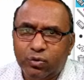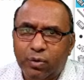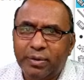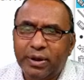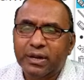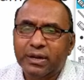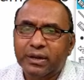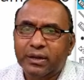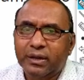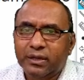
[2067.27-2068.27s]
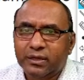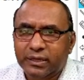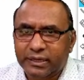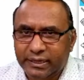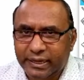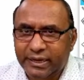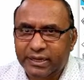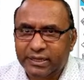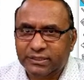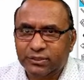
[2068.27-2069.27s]
comma, here
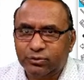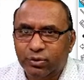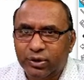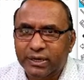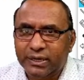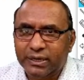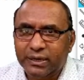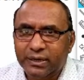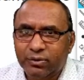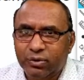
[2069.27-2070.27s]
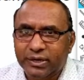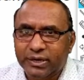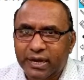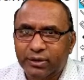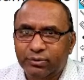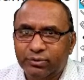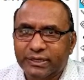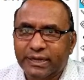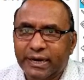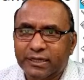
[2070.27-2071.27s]
is a colon are
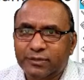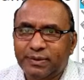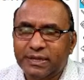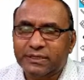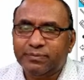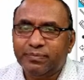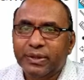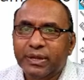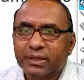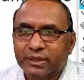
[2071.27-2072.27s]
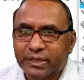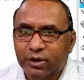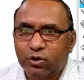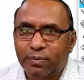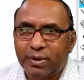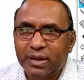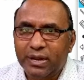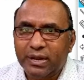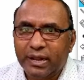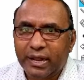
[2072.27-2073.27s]
used here at this place, then
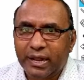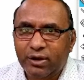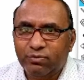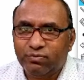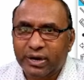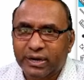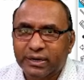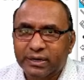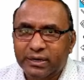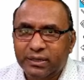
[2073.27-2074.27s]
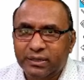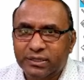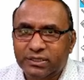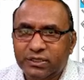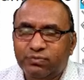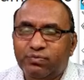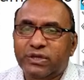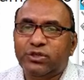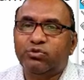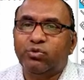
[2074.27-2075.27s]
comma and 1. This is
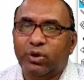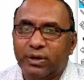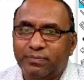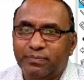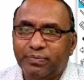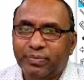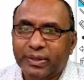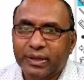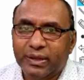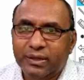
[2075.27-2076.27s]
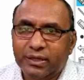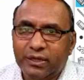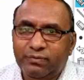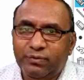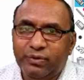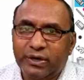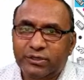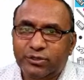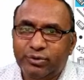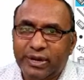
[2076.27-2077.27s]
first column. If you
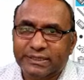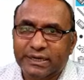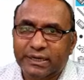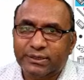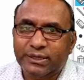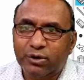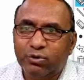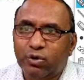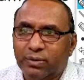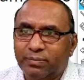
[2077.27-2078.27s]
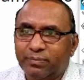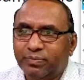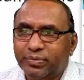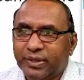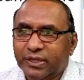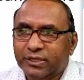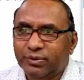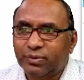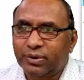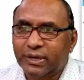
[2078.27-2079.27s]
want to extract third column, this
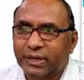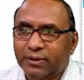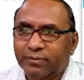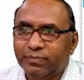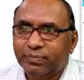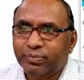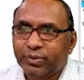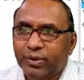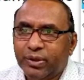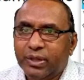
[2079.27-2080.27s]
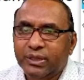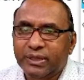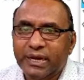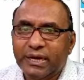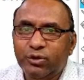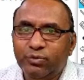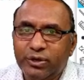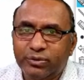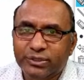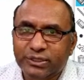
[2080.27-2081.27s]
one only, then you
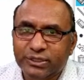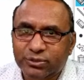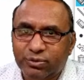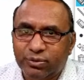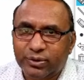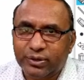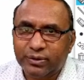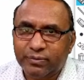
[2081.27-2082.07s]
will use this code.